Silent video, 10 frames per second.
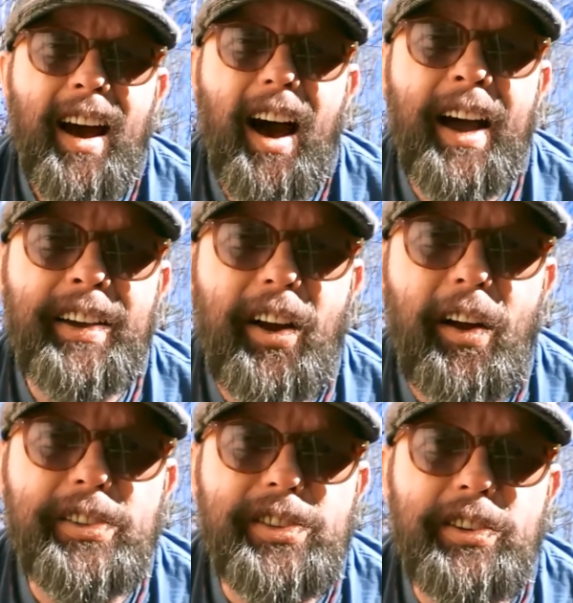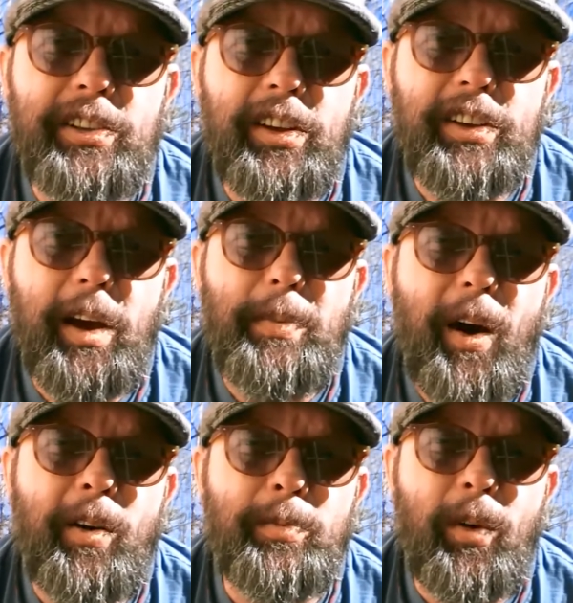I encourage you to look up
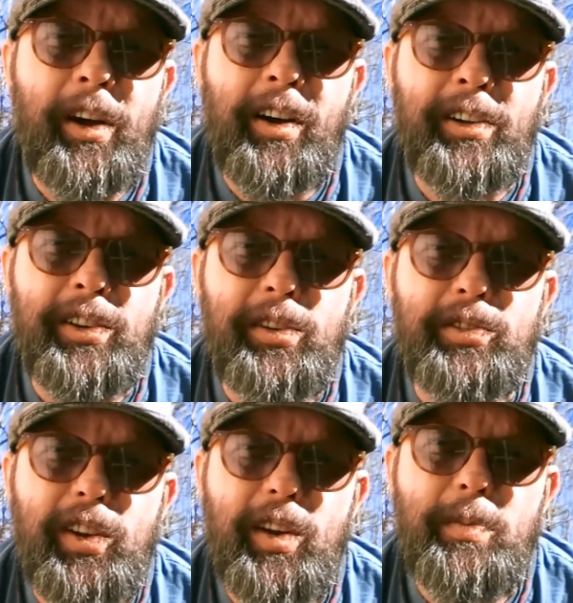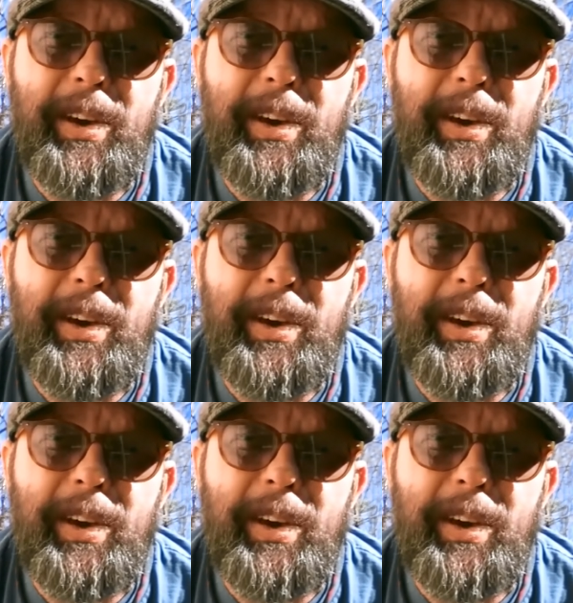homebrewing on YouTube,